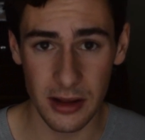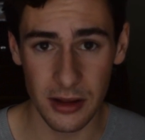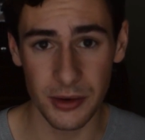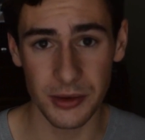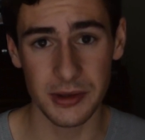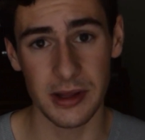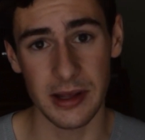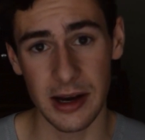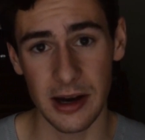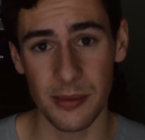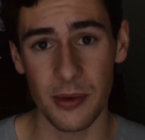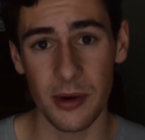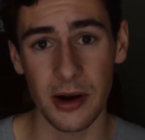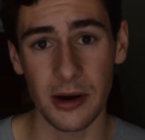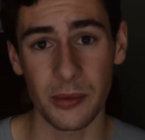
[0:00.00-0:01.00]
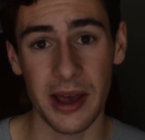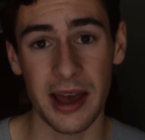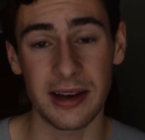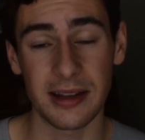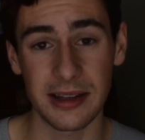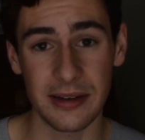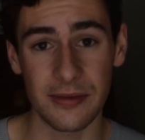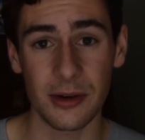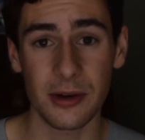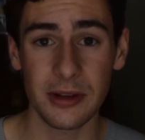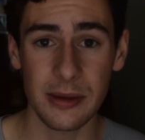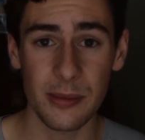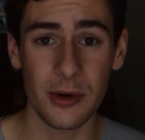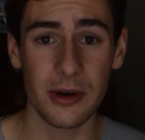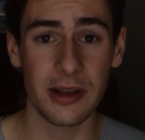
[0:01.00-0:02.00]
close to the airport and we had to leave
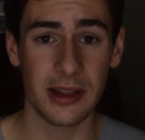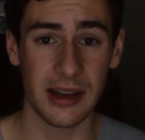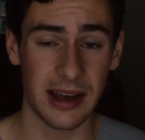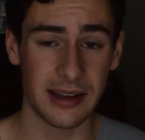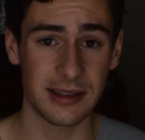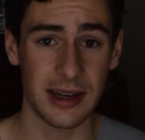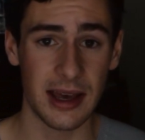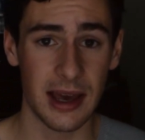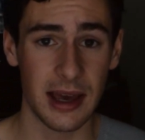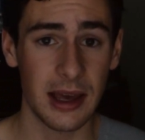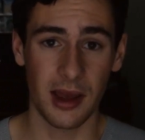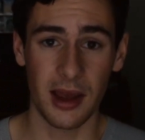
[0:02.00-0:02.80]
early morning the next day.